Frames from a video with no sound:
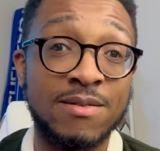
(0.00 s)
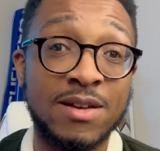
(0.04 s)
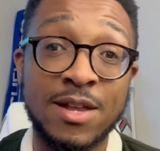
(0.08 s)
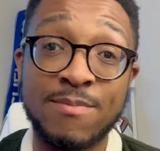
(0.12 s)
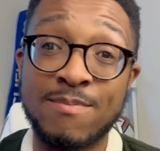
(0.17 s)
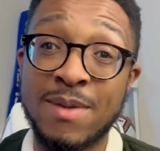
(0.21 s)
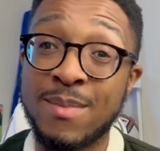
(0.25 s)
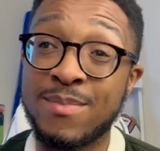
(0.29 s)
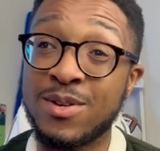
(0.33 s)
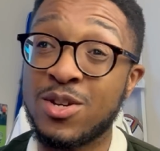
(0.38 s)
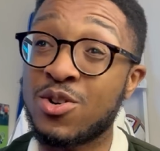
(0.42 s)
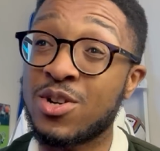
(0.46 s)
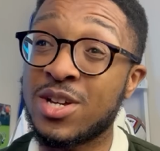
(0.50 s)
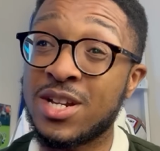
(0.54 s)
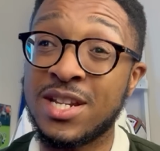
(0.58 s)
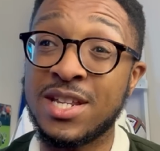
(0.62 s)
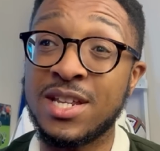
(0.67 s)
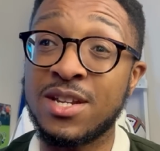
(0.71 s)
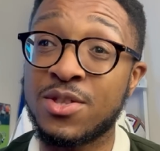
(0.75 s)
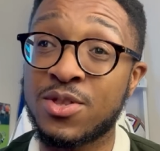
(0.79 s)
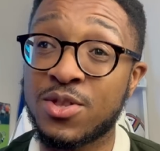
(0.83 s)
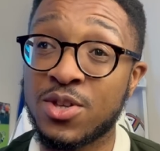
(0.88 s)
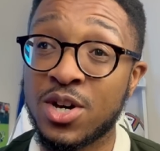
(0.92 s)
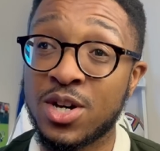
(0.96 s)
And maybe you're going to
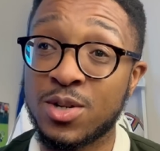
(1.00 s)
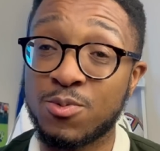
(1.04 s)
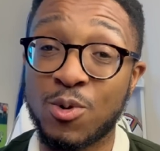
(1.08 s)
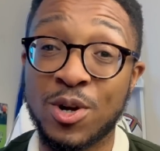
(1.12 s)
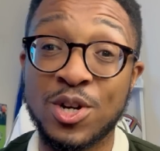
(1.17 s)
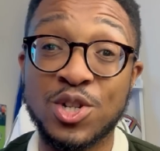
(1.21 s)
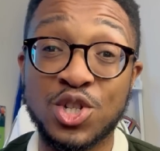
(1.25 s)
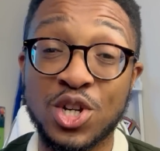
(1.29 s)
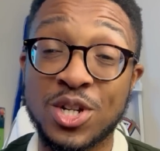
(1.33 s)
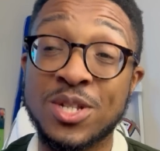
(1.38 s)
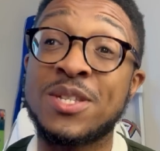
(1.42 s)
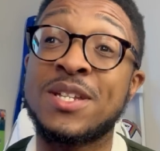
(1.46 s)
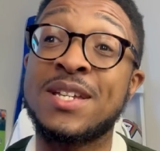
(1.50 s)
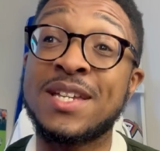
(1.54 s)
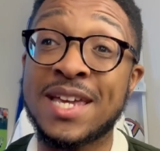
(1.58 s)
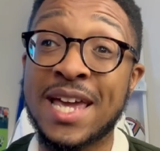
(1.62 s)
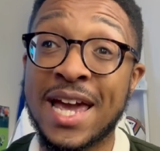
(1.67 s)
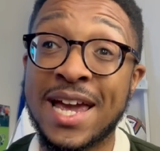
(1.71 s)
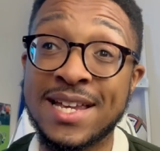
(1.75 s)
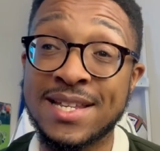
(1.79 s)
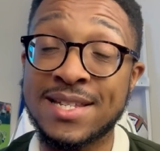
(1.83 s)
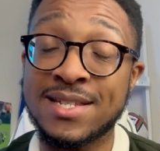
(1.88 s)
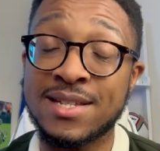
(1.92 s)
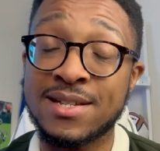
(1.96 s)
need a third one just in
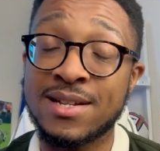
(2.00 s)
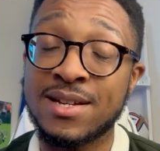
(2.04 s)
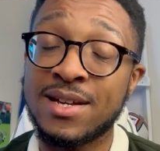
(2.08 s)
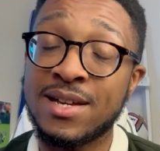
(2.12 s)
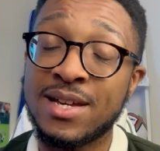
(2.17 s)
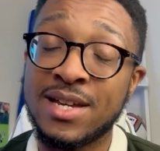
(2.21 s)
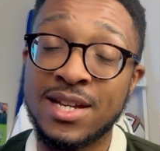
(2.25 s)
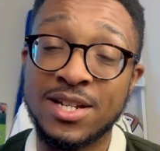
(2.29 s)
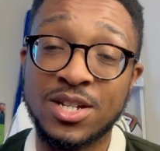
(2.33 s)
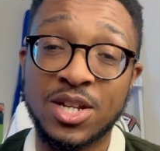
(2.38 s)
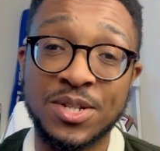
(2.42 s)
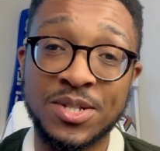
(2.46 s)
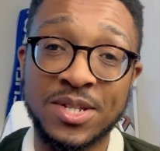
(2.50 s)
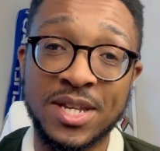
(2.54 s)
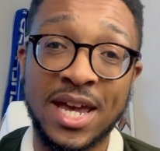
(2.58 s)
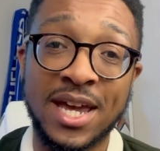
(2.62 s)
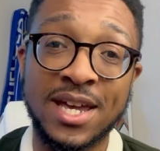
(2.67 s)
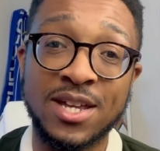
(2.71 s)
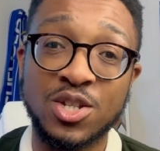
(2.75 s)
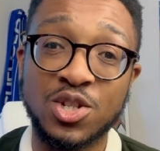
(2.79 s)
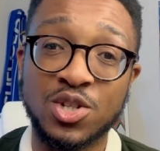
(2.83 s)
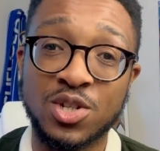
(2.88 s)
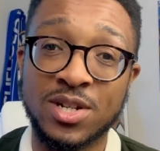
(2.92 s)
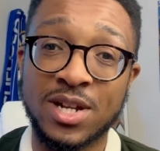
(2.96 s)
case he does get
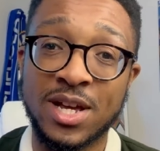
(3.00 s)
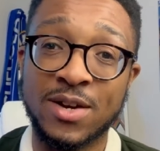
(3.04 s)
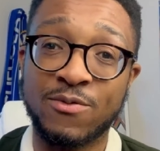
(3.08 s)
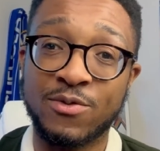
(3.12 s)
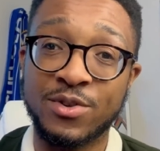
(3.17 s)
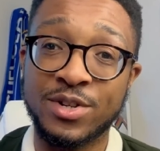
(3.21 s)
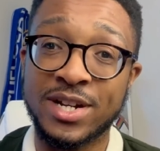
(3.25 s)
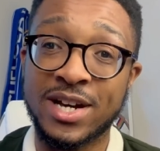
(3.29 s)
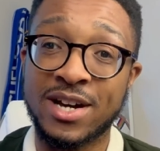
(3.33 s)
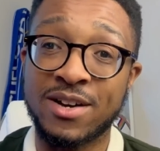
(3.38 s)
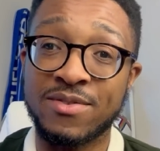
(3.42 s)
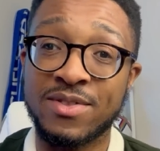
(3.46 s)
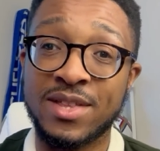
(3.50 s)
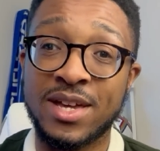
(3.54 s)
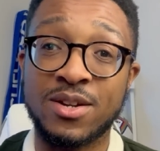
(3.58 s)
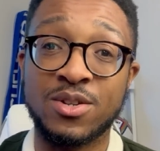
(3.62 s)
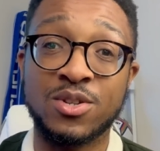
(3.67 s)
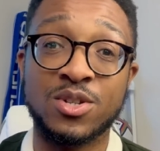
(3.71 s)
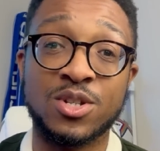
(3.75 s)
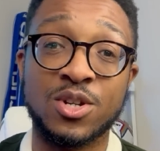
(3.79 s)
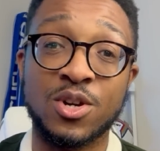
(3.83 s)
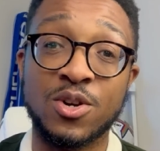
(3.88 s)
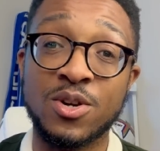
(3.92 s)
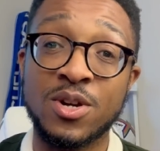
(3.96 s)
injured every now and then.
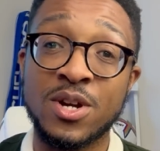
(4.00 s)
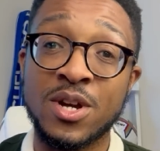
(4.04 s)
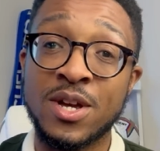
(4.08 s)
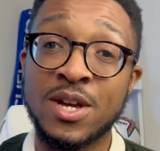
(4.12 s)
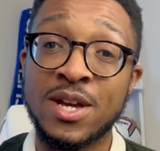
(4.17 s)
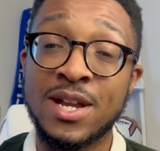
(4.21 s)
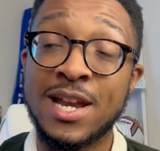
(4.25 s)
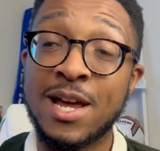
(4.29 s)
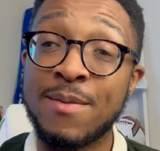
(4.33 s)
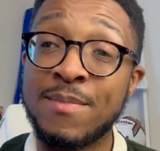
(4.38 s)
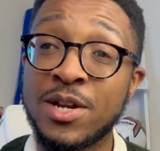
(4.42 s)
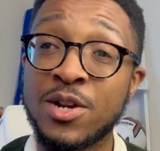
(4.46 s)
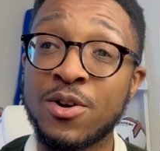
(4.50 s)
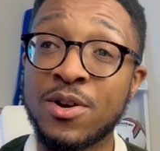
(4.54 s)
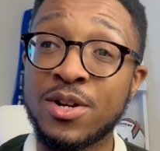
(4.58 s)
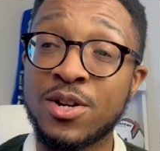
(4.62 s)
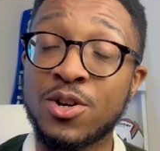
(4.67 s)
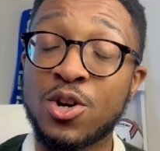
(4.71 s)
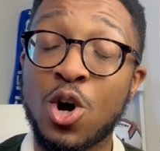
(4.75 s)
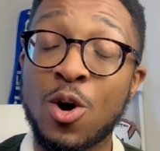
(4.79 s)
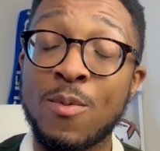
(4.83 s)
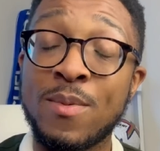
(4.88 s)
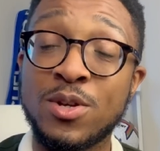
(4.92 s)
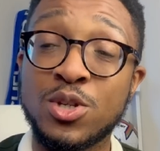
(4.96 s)
So let me know in the
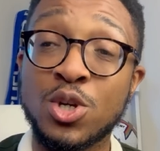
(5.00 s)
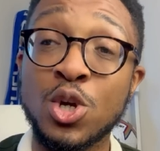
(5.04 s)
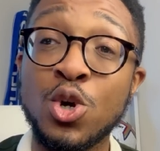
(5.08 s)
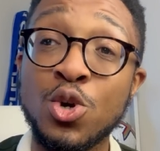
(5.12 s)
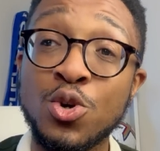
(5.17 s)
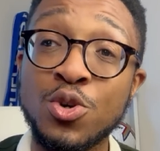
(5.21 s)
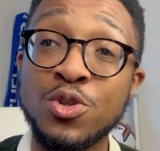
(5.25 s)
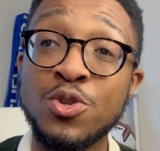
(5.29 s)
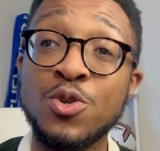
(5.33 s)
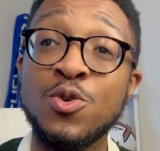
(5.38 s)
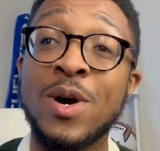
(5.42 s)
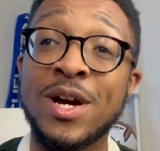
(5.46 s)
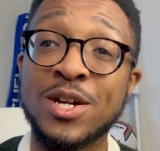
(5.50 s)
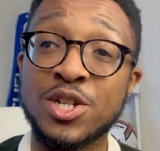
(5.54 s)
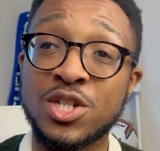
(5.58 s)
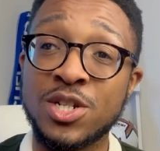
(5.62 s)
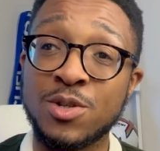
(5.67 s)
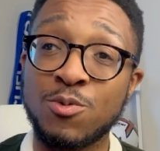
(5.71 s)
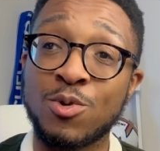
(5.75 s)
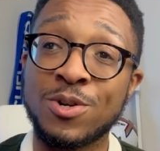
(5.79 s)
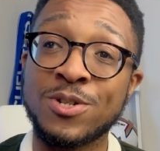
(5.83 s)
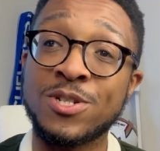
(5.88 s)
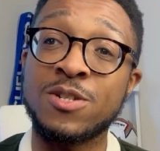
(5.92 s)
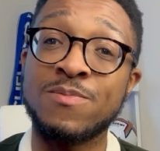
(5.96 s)
comments who you actually
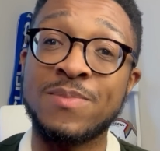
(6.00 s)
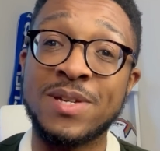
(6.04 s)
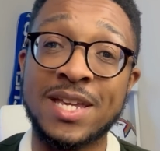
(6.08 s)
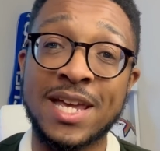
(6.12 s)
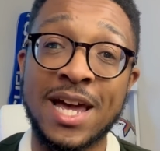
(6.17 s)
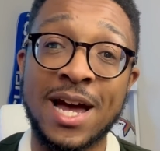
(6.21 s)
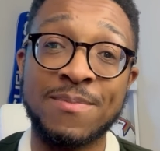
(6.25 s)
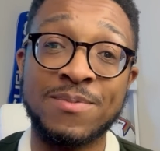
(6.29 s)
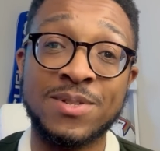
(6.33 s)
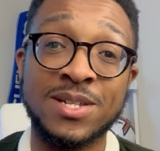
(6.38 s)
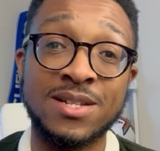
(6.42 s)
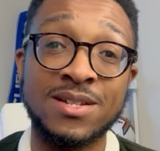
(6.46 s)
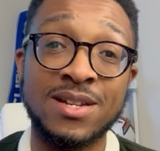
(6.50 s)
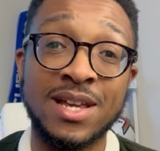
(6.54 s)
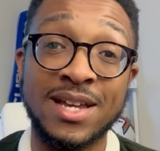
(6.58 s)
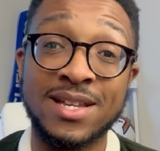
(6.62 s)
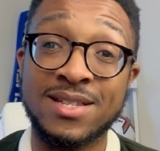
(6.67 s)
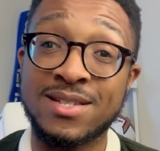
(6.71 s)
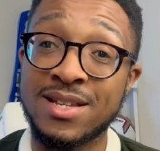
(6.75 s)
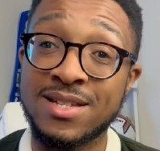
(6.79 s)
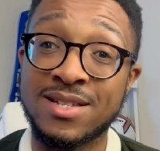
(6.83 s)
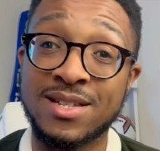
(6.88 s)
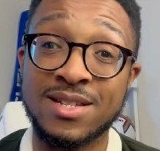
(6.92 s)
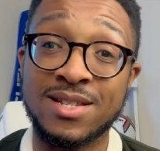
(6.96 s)
want to be captain.
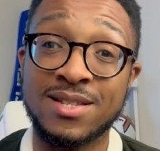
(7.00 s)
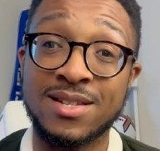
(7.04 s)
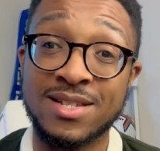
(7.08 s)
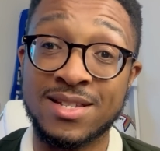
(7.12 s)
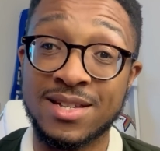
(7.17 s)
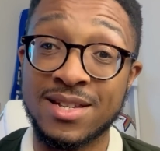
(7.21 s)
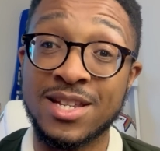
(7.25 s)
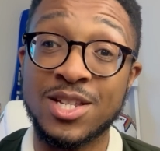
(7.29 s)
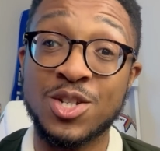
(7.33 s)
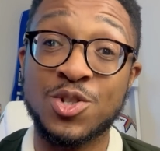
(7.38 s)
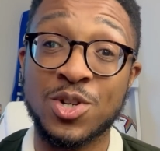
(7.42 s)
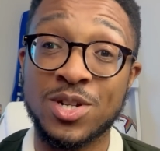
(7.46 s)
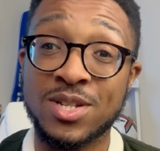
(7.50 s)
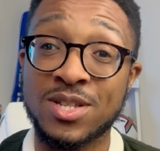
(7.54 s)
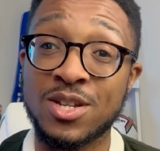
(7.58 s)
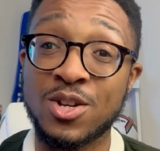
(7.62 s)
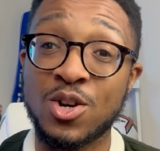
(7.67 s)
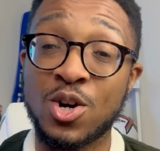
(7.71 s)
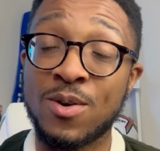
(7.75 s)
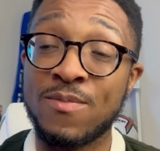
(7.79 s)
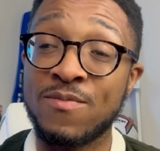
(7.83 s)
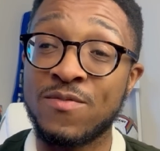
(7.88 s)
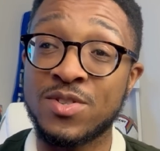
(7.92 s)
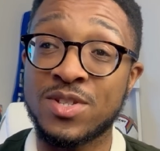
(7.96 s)
It's an interesting
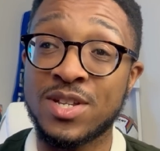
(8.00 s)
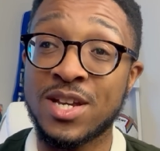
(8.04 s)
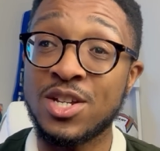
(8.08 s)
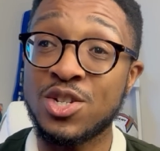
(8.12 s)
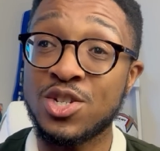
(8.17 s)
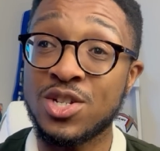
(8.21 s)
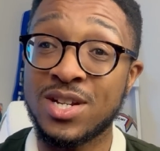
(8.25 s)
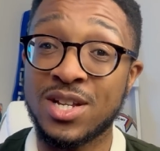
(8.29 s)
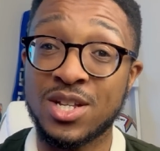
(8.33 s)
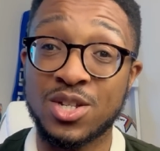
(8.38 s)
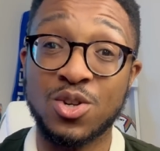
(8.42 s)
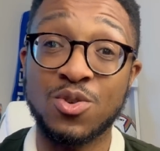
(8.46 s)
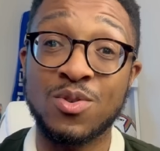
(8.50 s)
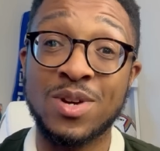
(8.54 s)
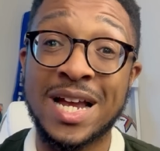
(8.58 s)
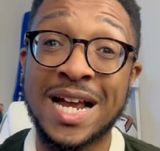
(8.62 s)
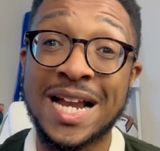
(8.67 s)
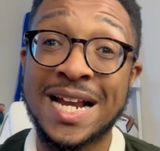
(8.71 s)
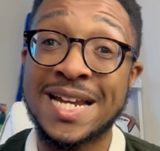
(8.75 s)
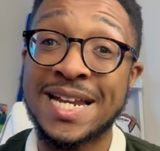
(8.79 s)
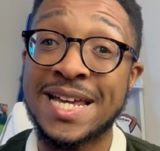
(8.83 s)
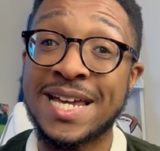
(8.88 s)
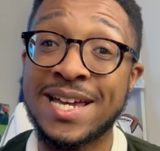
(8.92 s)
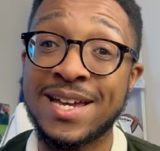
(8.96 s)
conversation. There's no
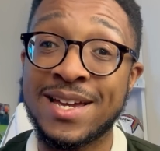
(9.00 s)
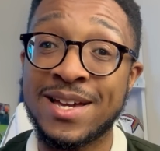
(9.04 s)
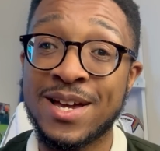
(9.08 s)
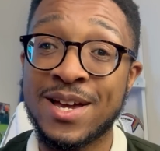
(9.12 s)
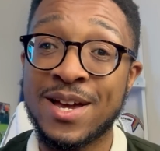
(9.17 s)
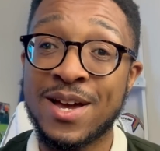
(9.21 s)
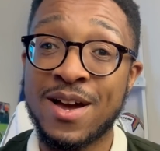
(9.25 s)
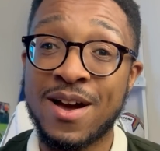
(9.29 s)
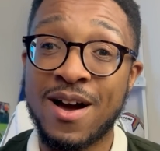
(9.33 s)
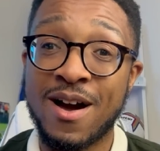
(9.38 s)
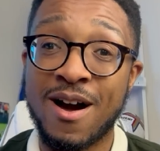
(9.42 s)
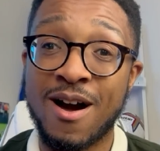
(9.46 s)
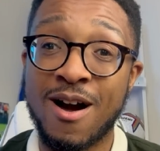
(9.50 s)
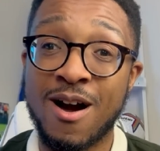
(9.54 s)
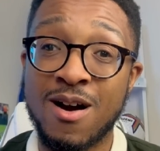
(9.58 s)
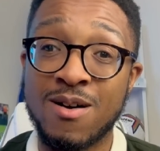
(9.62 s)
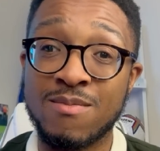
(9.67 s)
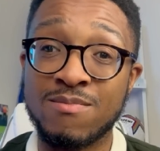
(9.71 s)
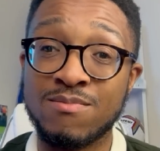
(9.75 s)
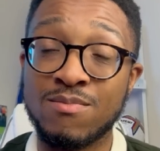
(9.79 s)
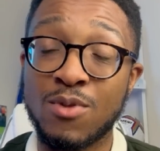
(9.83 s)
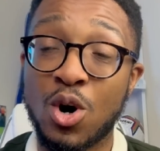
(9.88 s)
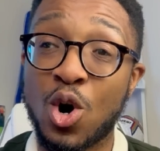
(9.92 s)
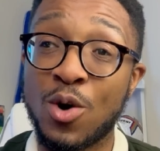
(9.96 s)
clear,
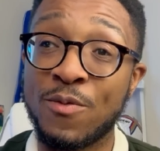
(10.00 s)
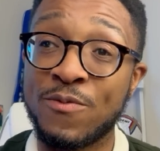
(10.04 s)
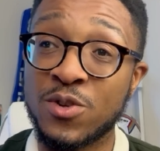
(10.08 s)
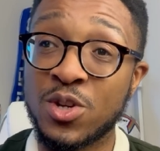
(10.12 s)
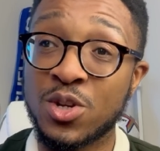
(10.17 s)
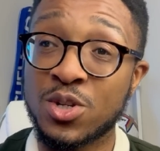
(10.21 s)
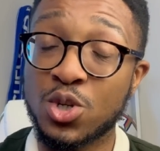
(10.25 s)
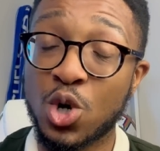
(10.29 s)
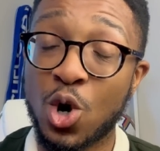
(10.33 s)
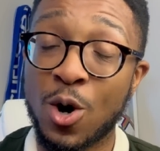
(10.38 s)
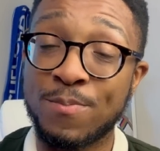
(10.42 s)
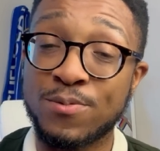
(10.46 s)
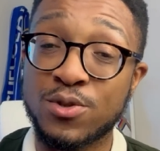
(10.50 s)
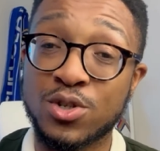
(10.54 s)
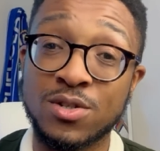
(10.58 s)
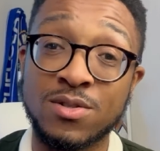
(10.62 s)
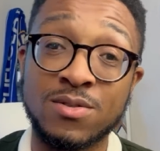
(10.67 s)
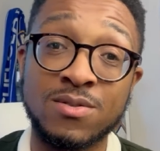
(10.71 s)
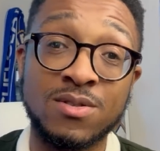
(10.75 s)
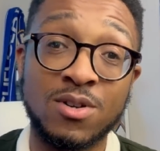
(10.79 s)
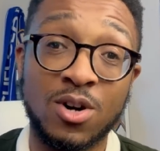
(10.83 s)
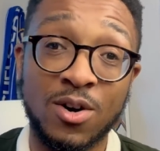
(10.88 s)
obvious option.